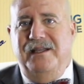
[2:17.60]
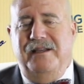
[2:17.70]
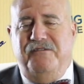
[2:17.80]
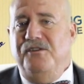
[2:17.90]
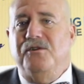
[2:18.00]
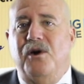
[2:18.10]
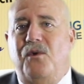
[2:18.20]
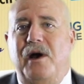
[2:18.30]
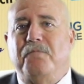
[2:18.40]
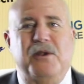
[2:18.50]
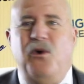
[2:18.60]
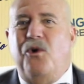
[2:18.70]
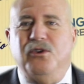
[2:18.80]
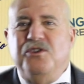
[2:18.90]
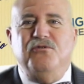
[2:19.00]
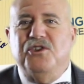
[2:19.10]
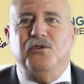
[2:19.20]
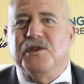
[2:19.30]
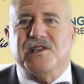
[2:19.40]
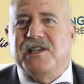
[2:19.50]
If you go up and all you
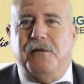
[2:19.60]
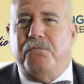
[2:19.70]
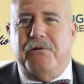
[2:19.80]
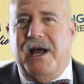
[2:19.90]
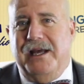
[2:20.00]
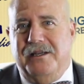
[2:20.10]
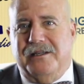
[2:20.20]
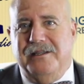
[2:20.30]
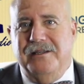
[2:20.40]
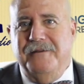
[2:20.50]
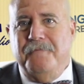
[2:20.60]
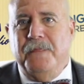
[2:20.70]
do is sell product,